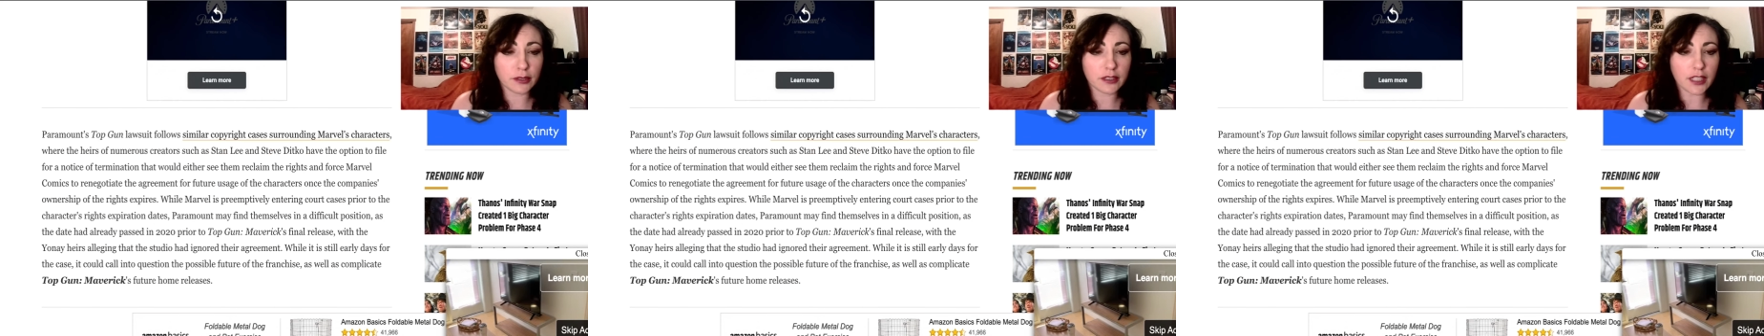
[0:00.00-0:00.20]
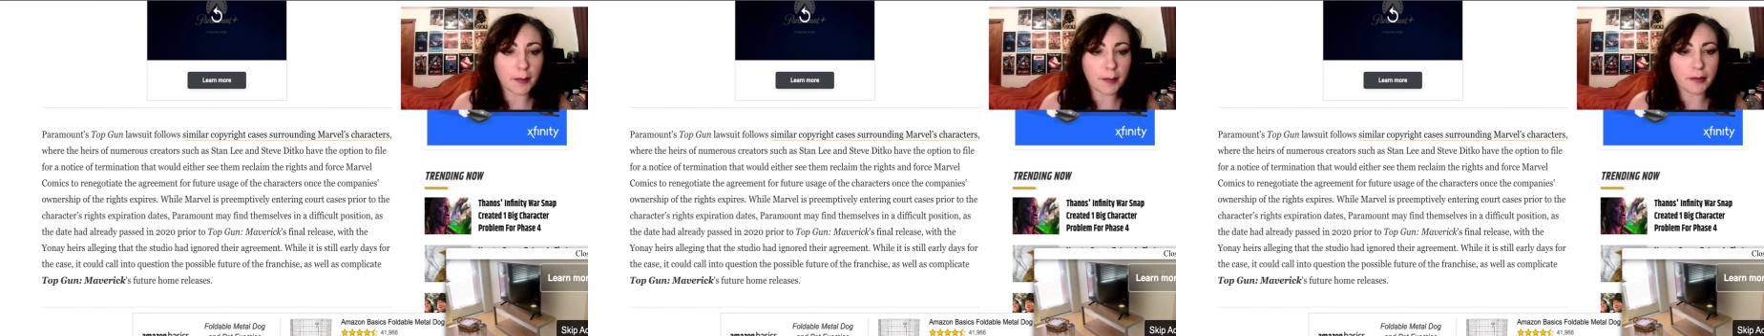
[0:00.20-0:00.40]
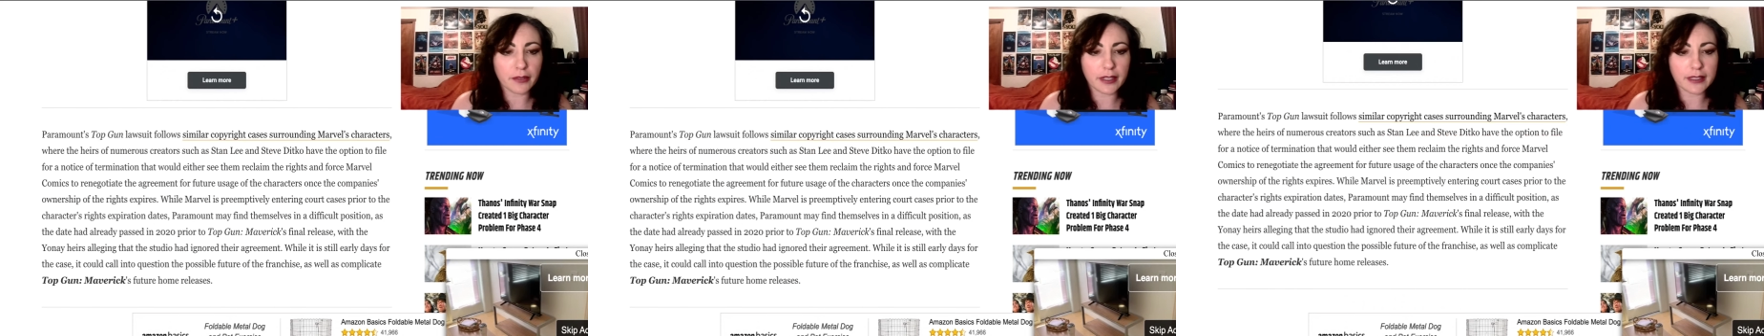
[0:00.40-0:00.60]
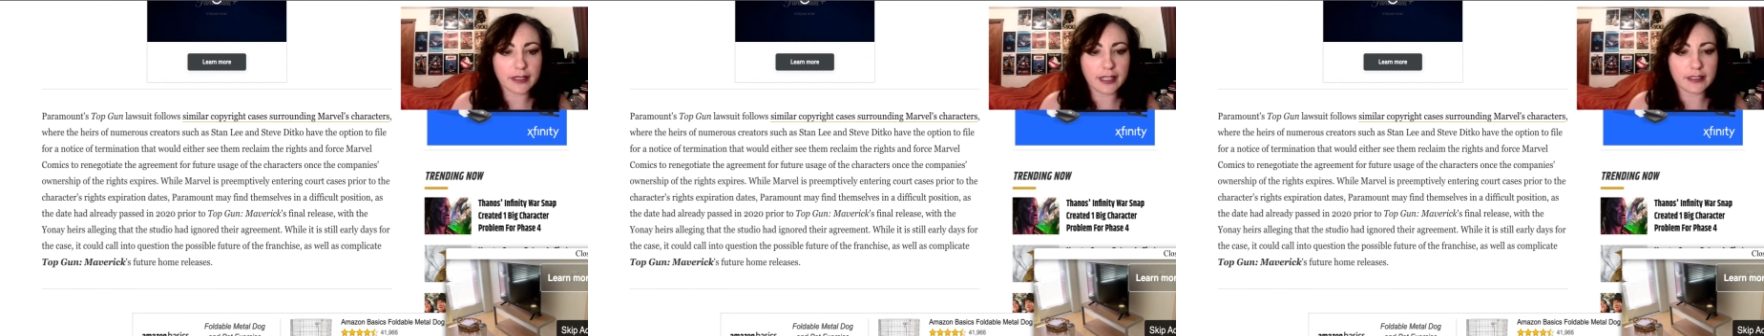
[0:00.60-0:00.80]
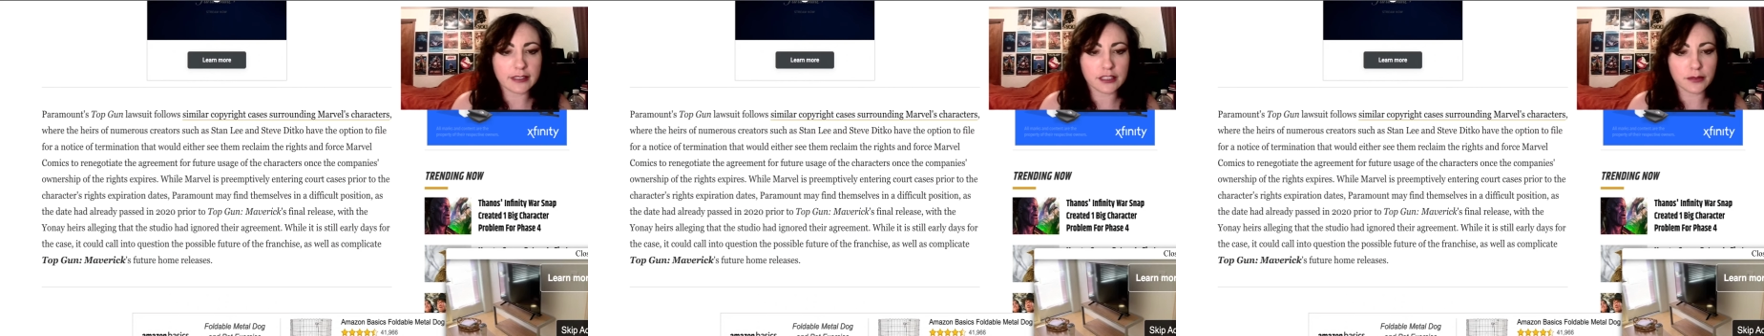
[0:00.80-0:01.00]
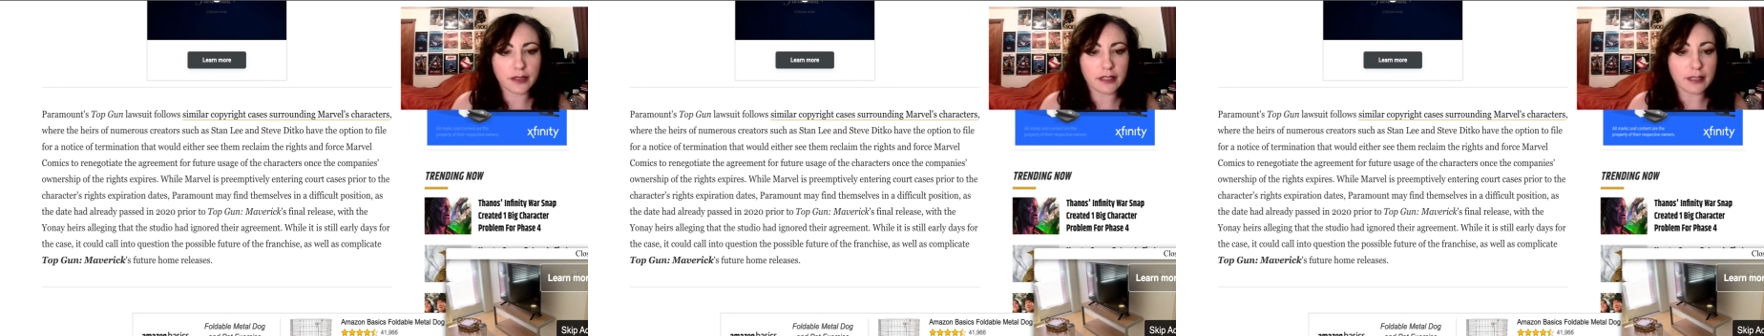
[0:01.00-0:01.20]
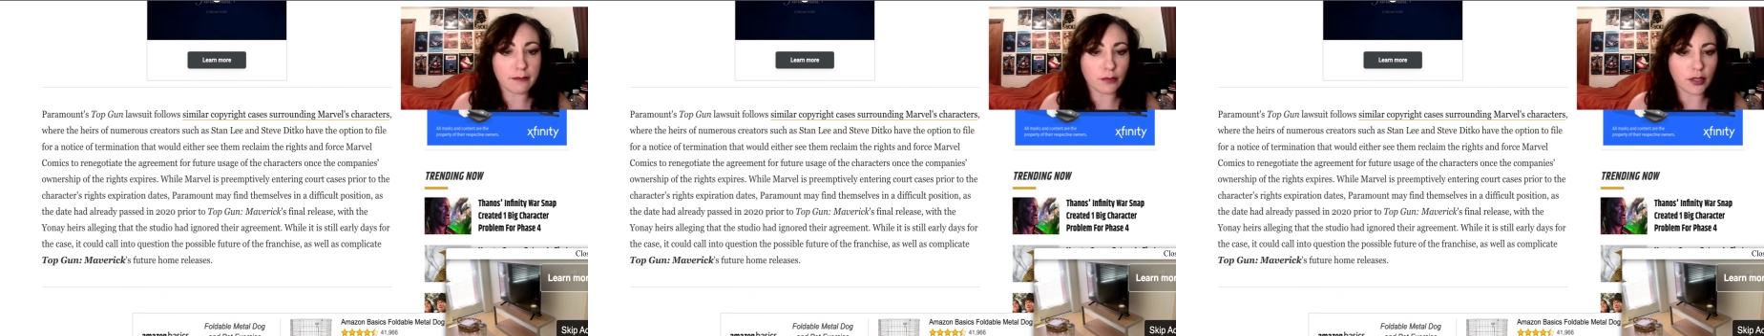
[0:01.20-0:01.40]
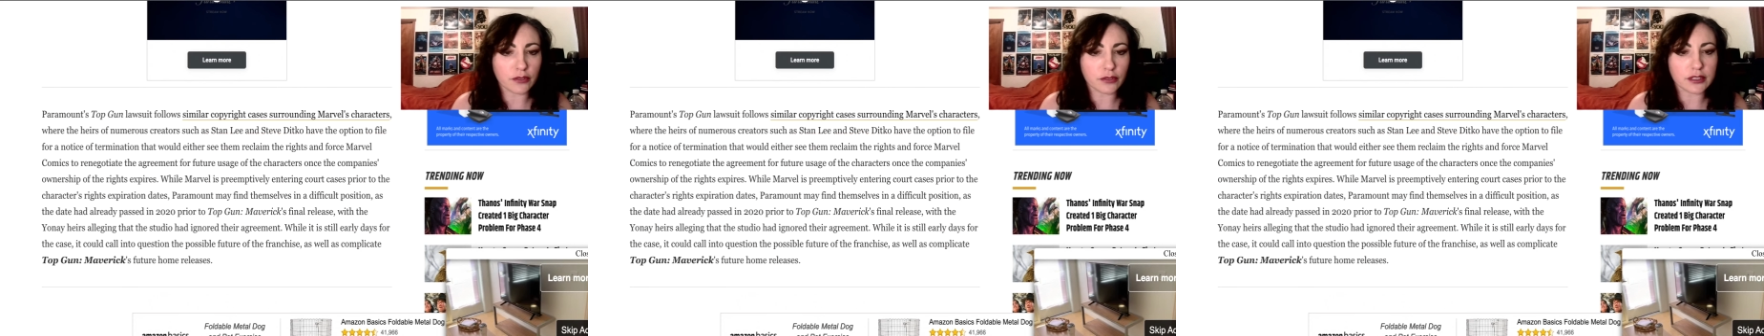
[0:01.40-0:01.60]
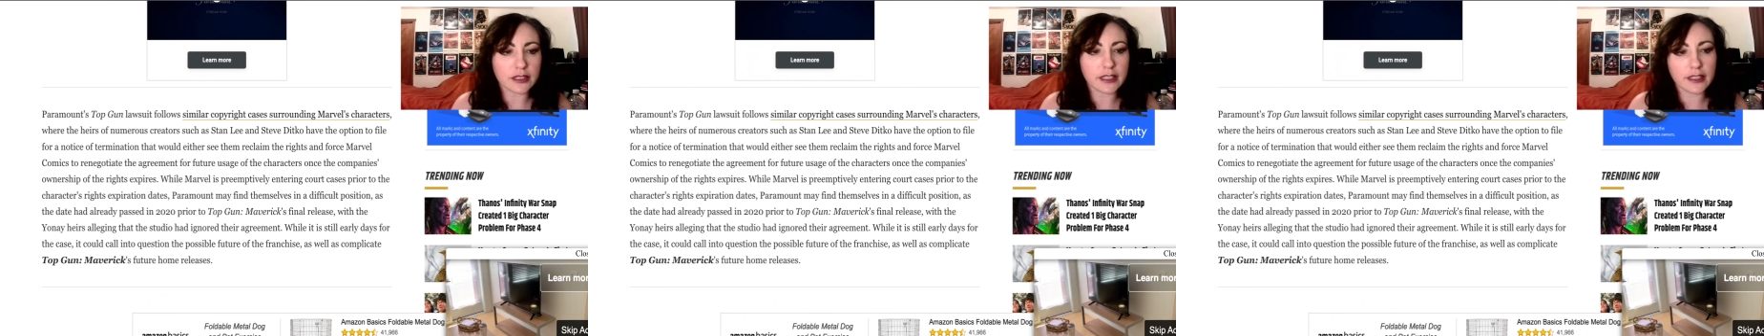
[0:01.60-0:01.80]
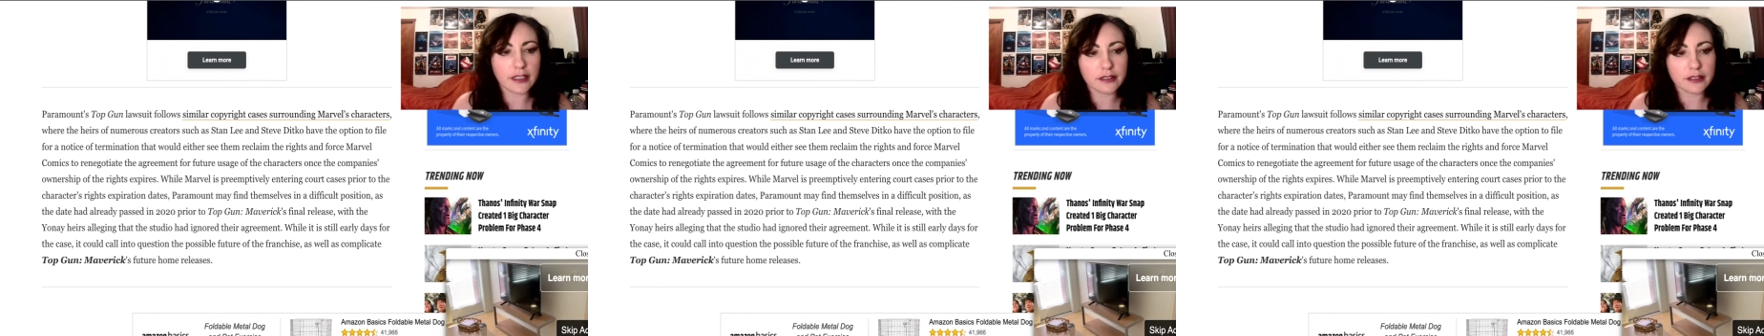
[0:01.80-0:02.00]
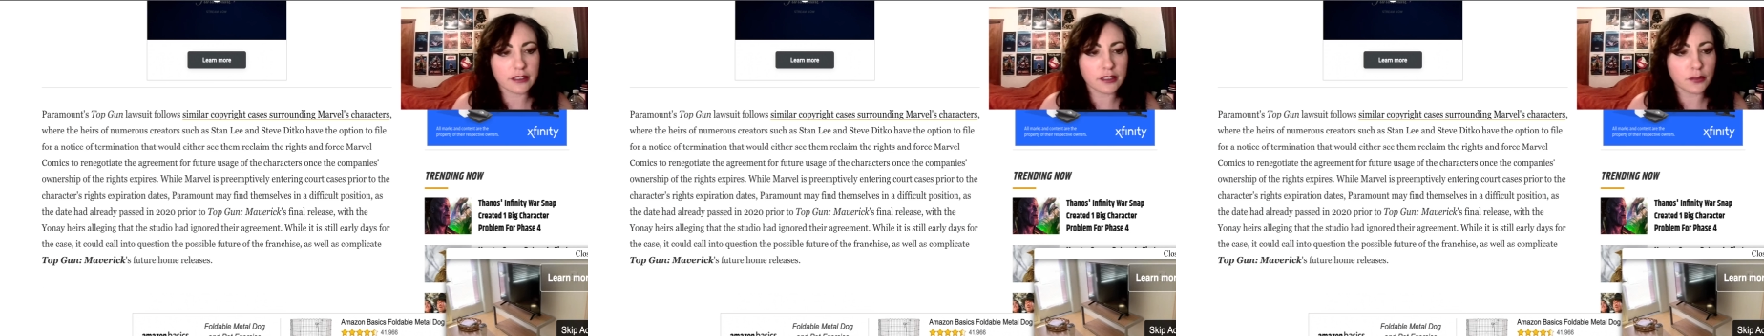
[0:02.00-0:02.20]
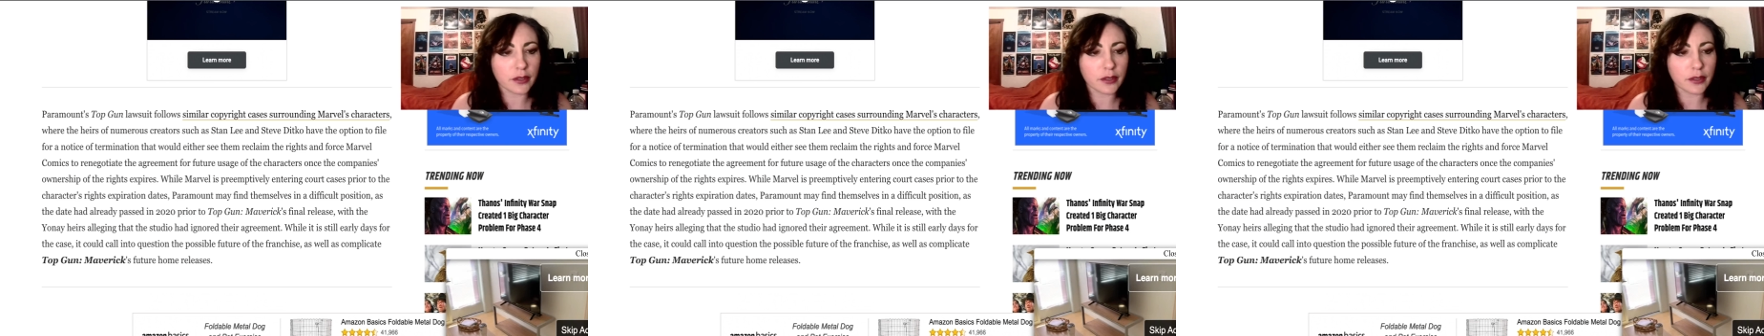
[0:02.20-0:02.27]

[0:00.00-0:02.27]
copyright cases surrounding Marvel's characters,